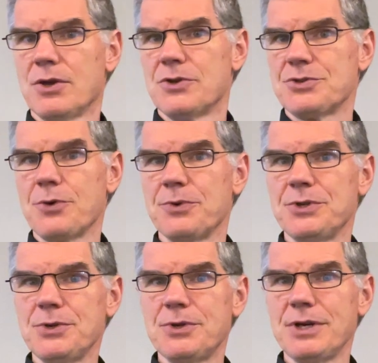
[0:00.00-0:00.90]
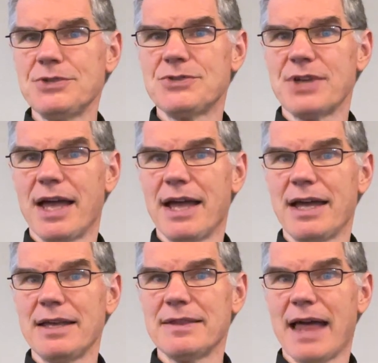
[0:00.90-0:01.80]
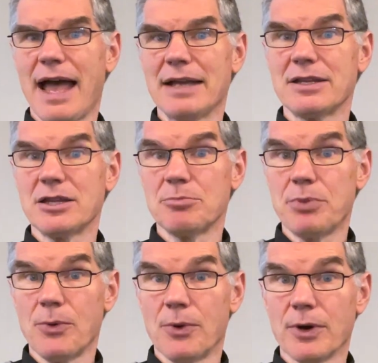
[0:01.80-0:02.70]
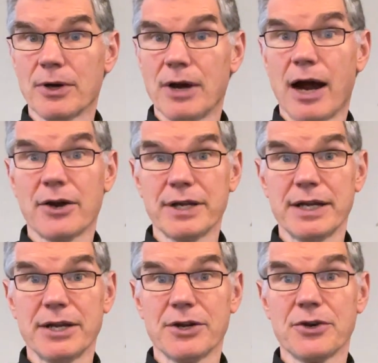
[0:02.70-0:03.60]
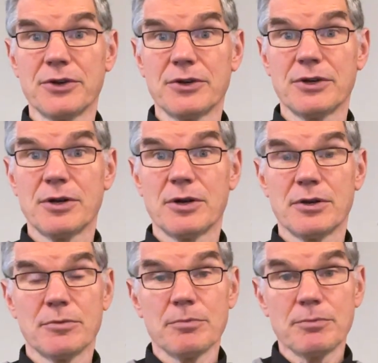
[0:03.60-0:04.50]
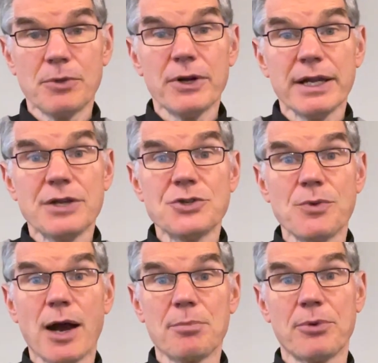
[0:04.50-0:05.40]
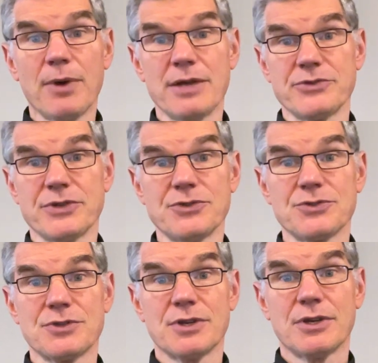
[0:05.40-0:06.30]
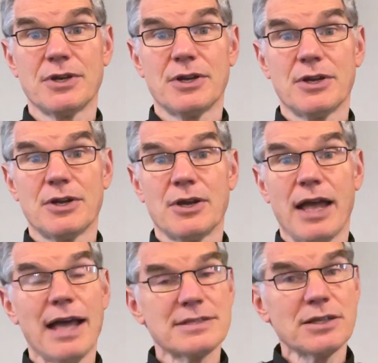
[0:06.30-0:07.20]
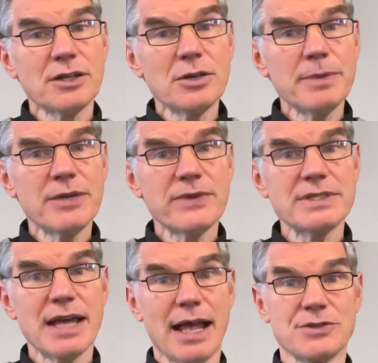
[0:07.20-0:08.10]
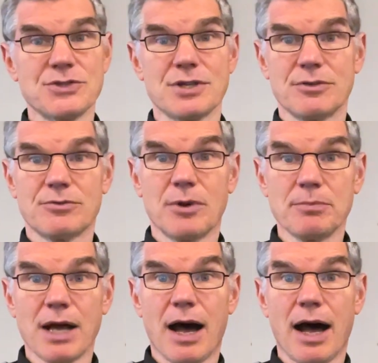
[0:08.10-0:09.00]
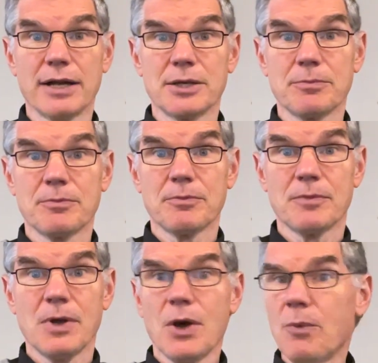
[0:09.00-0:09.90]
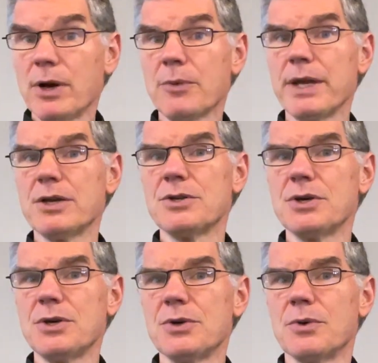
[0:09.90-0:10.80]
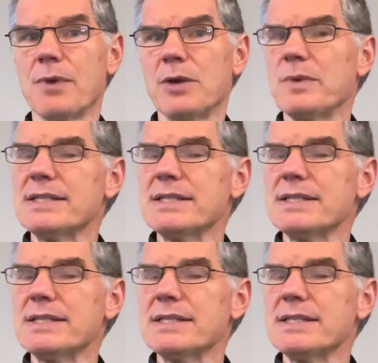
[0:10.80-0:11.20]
So you could say that the poor are here put into our presence as a little bit of a test from God. What are we going to do when we